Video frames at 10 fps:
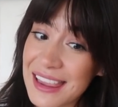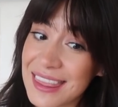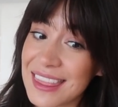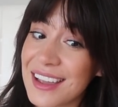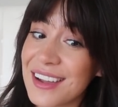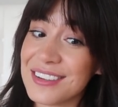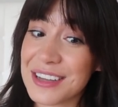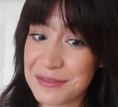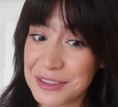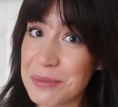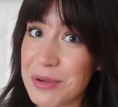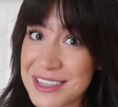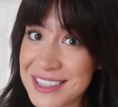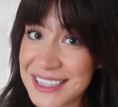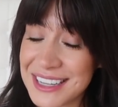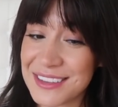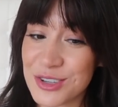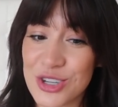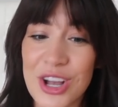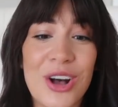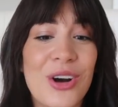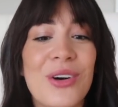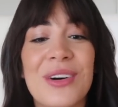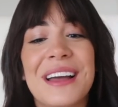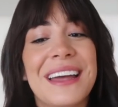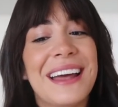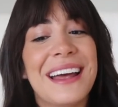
they're definitely present in the show.